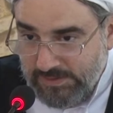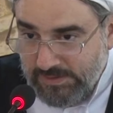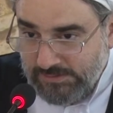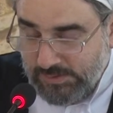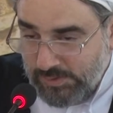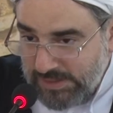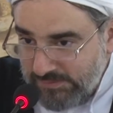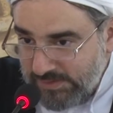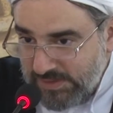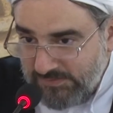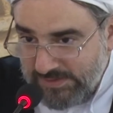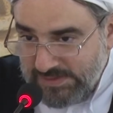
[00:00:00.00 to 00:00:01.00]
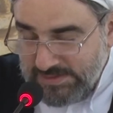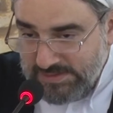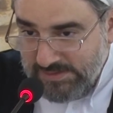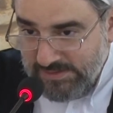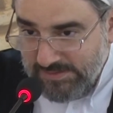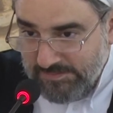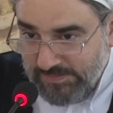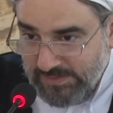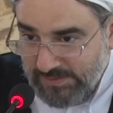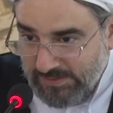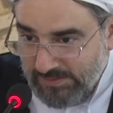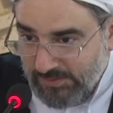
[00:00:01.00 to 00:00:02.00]
So even if it's,
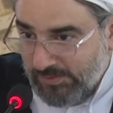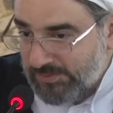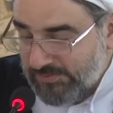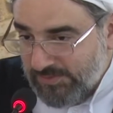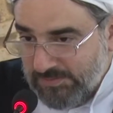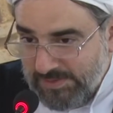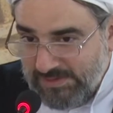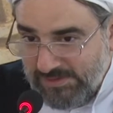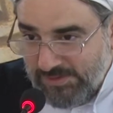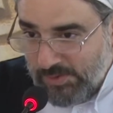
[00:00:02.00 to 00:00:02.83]
God forbid,